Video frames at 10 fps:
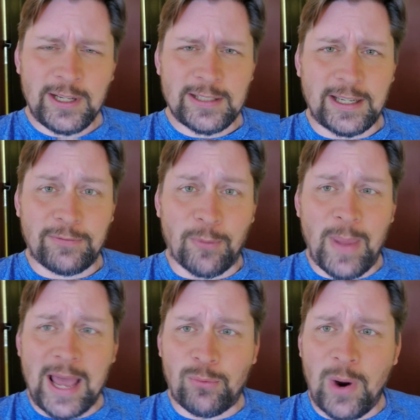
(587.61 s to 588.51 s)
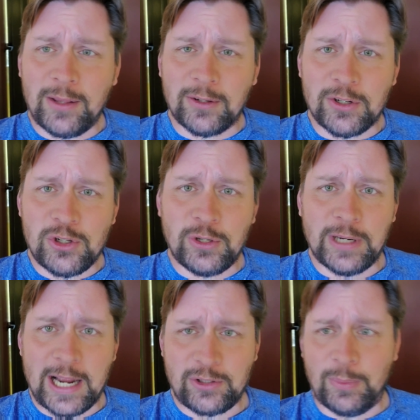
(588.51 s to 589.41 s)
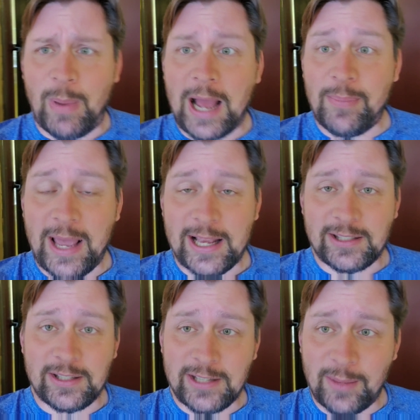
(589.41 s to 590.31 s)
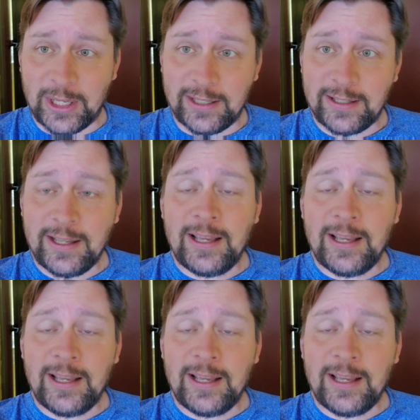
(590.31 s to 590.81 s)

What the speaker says: It's like for bad weather, you can actually bypass the summit